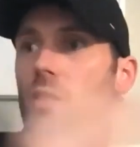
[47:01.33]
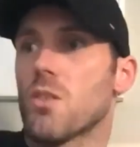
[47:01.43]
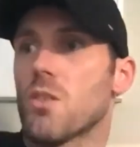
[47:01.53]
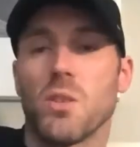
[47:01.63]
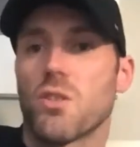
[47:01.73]

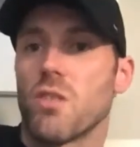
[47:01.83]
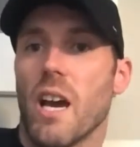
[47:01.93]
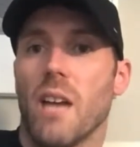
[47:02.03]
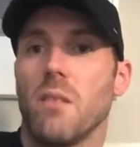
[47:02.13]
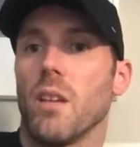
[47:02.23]
Just went straight
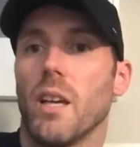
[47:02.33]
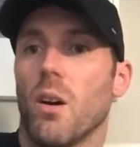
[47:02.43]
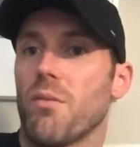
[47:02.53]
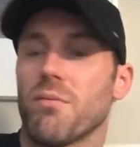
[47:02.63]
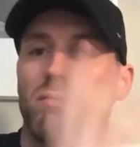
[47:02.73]
in, like
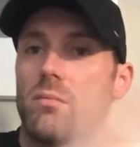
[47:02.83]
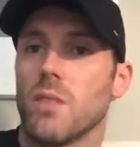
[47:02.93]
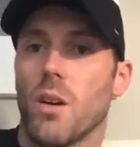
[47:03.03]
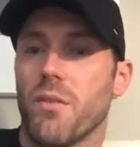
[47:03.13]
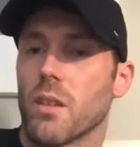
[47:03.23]
off
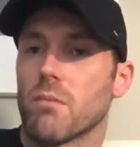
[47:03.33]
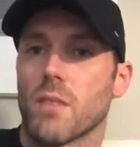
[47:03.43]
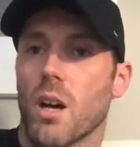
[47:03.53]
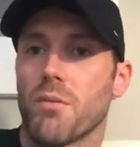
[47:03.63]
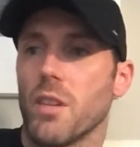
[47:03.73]
the
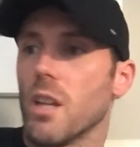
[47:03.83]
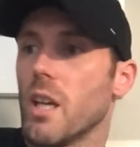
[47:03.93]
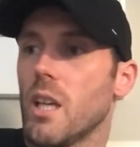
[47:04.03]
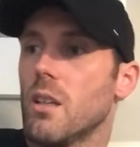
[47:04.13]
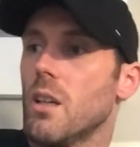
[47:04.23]
cuff,
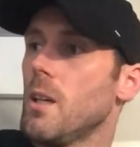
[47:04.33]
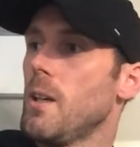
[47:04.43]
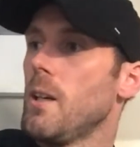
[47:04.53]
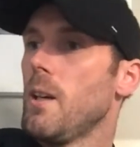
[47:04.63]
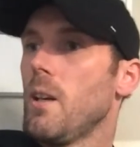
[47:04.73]
really. And
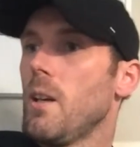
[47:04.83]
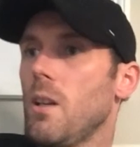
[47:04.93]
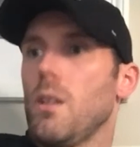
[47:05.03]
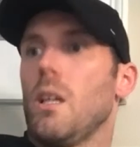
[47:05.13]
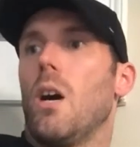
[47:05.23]

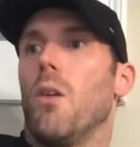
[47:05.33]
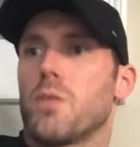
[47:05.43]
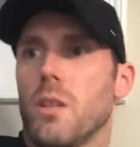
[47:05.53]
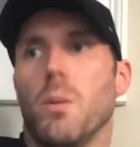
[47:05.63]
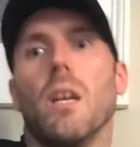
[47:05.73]

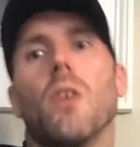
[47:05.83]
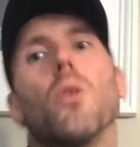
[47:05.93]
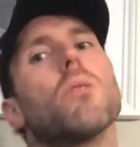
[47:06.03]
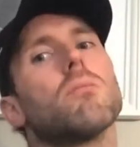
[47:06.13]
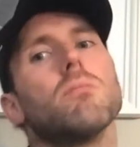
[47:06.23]
obviously, when you
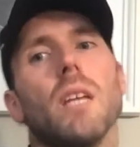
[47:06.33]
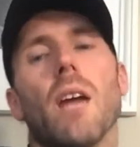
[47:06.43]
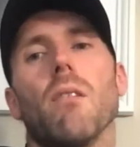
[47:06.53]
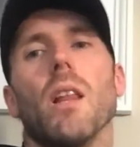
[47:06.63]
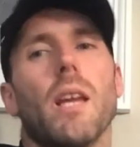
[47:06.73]

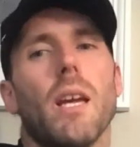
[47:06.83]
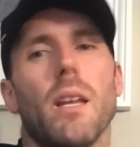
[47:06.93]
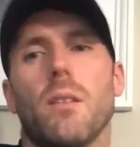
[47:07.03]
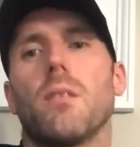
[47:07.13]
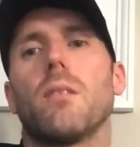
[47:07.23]
get
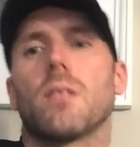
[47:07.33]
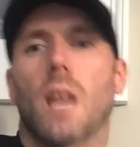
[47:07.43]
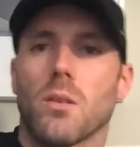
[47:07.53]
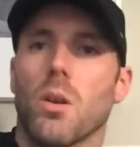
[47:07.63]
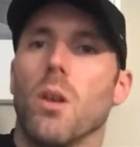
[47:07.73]
relegated,
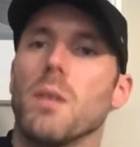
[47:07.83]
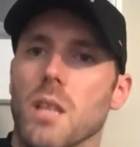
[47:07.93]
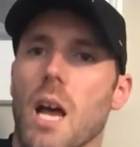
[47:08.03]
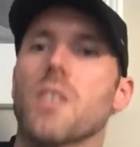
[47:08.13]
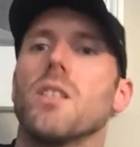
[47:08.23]
start talking about
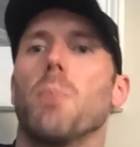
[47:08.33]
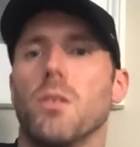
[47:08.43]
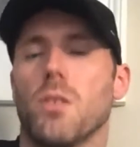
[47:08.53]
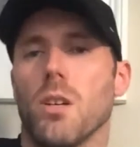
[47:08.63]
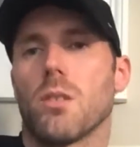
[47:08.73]
slashing the
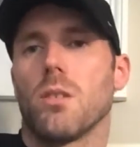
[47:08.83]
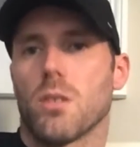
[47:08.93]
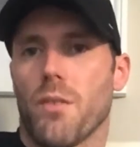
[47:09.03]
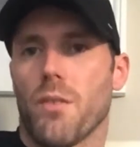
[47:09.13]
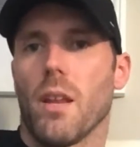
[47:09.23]
budgets and
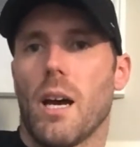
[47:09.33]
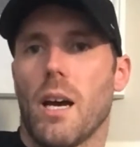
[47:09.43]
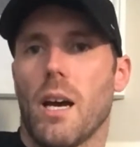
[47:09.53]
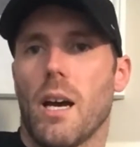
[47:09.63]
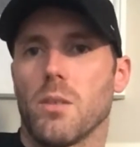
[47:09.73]
stuff like
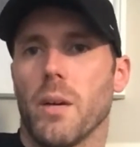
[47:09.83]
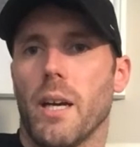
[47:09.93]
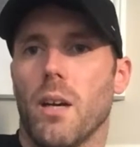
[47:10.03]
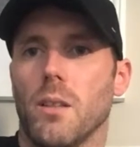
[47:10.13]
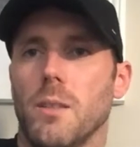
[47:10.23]
that as
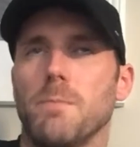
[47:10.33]
well.